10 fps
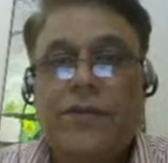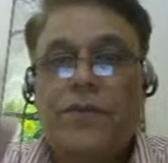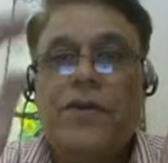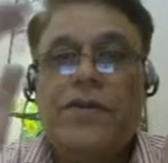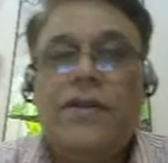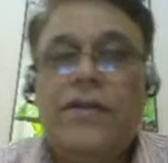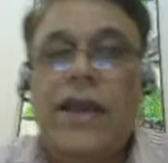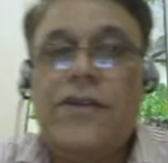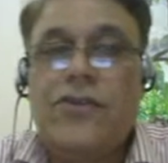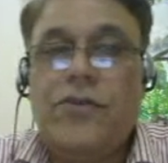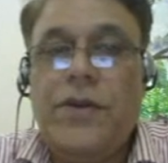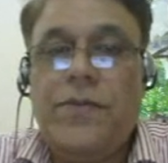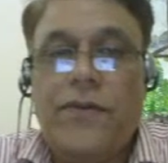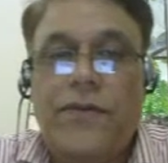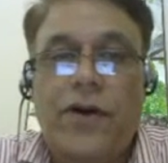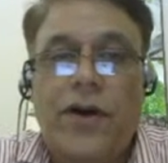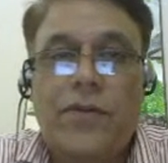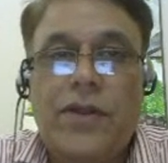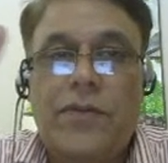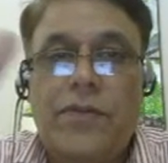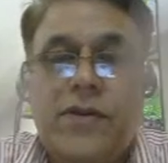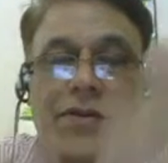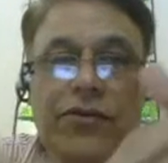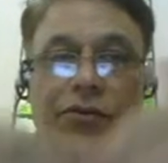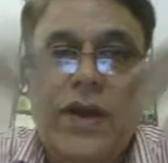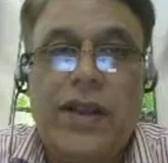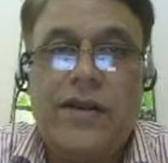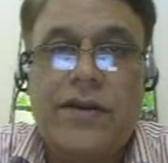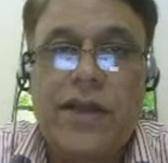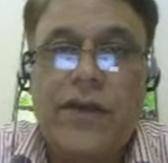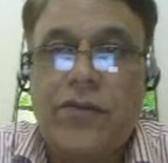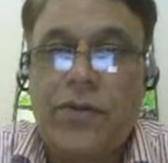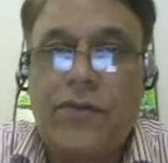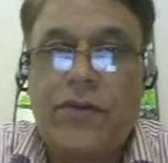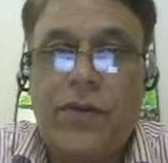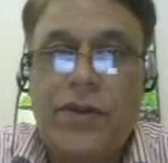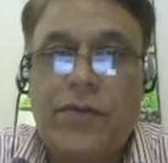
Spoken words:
business has to be performed, the business managers have to perform the